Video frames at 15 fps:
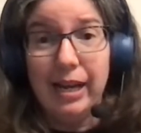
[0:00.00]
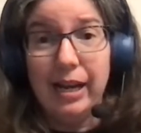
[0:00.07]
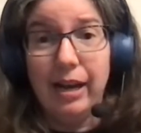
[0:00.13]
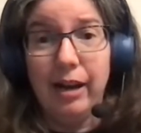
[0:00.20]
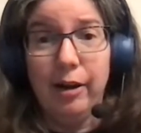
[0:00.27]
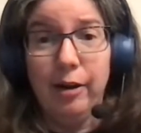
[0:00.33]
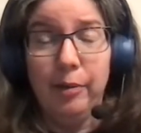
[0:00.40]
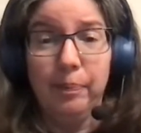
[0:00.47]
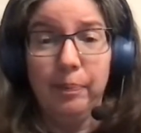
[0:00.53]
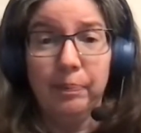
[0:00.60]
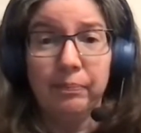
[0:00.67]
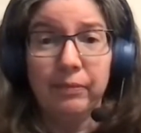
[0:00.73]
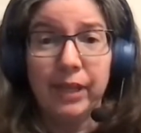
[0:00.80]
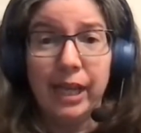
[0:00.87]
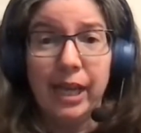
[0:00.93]
Um,
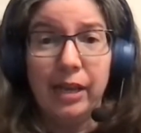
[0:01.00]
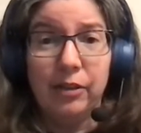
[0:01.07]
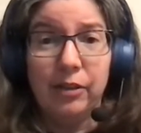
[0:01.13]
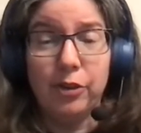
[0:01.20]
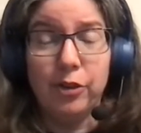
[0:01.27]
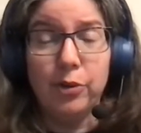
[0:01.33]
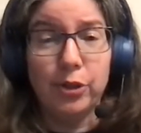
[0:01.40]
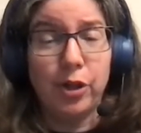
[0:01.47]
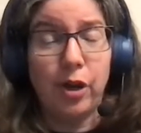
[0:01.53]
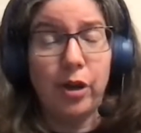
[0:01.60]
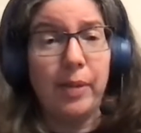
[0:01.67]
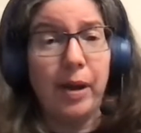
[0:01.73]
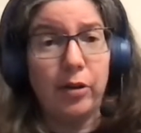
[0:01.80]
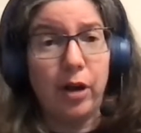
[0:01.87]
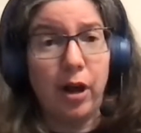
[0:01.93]
so you were talking
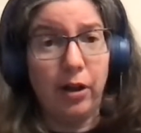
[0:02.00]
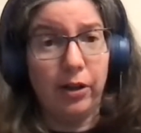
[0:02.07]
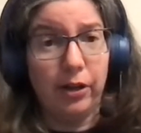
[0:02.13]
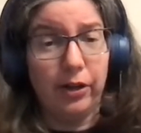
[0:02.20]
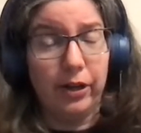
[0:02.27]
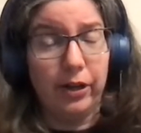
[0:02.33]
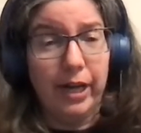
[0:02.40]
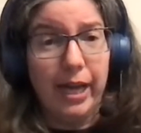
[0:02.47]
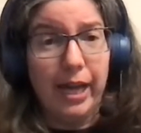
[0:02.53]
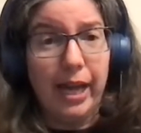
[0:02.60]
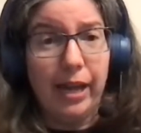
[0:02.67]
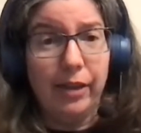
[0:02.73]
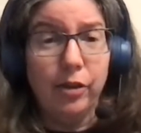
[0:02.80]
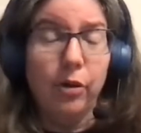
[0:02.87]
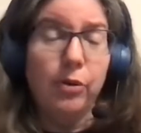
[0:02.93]
about color
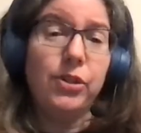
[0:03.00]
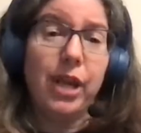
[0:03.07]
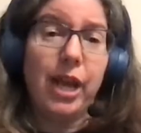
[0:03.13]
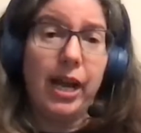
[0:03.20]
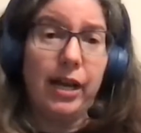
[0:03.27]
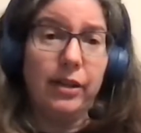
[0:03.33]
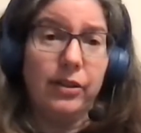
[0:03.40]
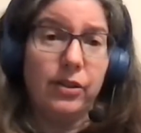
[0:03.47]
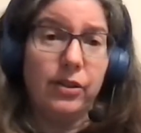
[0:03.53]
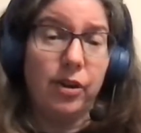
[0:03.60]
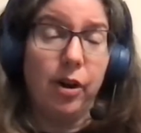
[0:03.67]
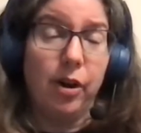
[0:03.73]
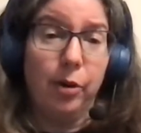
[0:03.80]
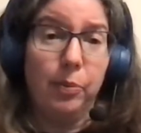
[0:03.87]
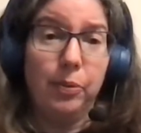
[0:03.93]
and those ads
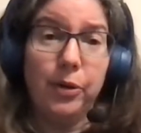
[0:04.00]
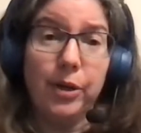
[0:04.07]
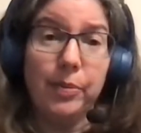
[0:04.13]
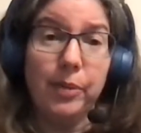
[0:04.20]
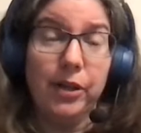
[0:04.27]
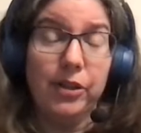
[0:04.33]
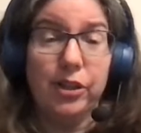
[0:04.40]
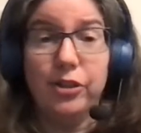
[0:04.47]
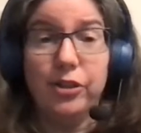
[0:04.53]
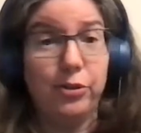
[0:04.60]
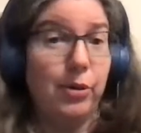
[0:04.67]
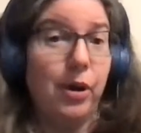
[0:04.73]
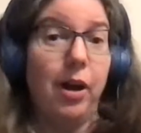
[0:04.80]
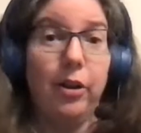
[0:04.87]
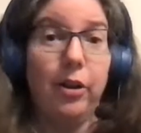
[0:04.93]
are pretty much
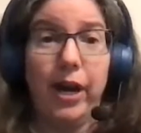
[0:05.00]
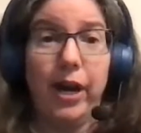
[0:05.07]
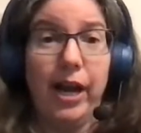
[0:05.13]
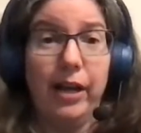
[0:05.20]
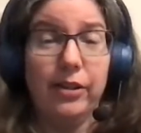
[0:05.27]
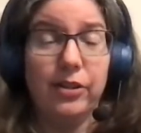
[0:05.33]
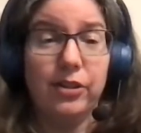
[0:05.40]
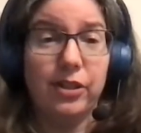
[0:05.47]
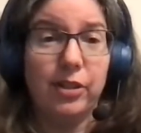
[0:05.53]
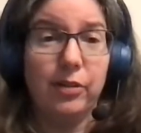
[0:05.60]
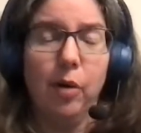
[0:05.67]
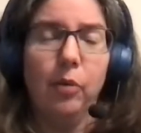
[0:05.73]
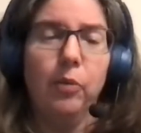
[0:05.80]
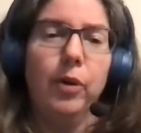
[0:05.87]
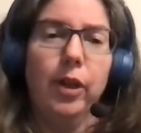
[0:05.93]
two color ads.
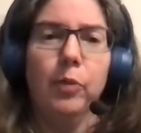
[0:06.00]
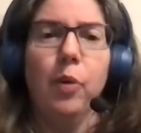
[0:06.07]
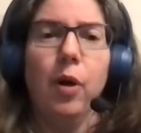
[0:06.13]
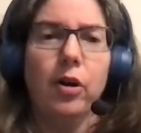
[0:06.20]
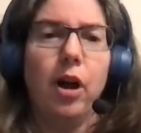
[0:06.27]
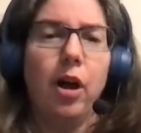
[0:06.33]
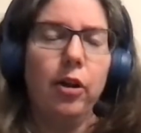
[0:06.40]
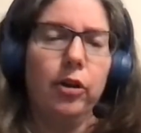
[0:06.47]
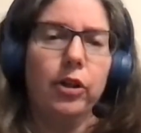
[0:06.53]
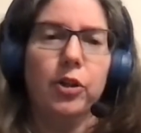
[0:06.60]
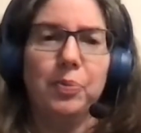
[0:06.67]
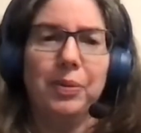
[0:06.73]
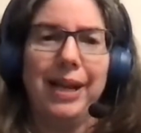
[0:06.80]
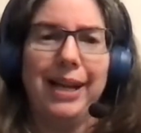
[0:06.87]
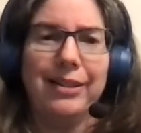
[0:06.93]
Well, really one color because
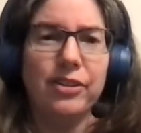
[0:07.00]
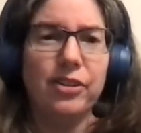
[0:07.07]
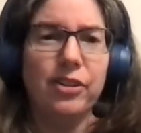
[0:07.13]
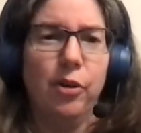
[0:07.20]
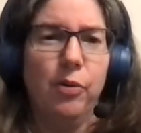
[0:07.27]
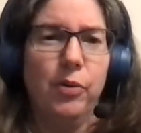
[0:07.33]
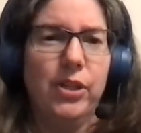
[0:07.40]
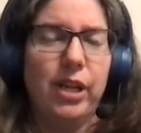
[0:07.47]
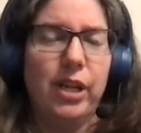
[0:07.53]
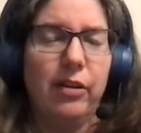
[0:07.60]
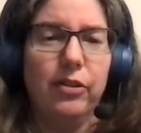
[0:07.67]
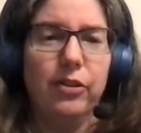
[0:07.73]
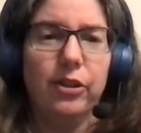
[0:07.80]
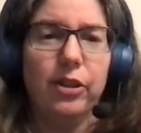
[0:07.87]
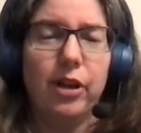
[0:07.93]
black doesn't always
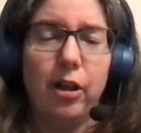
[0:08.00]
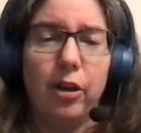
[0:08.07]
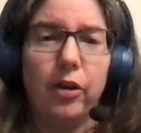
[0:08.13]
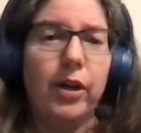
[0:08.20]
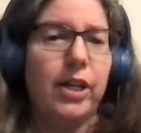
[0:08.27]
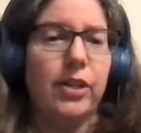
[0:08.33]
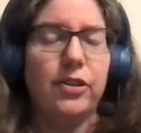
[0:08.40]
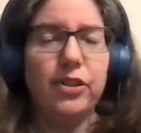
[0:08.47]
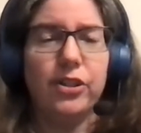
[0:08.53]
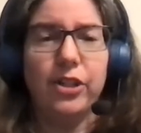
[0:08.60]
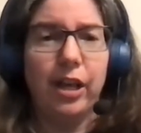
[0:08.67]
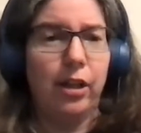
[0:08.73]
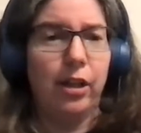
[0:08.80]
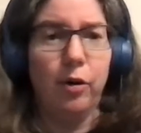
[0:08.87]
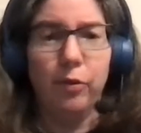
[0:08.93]
count as a color. It's
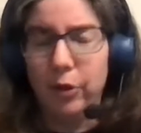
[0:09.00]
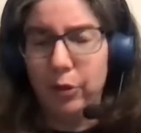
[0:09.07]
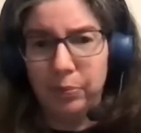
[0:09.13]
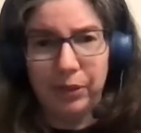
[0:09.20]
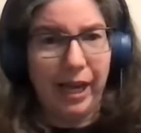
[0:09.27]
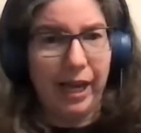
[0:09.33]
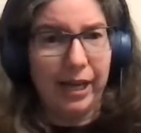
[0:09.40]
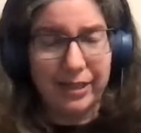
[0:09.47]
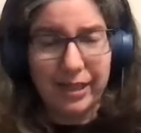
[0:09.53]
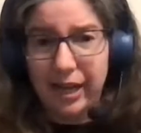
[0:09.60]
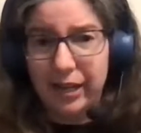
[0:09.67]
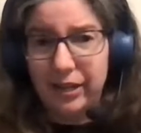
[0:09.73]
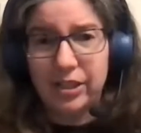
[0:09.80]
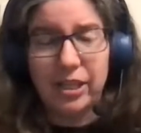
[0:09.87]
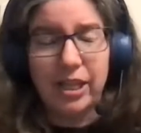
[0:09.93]
yellow with black text.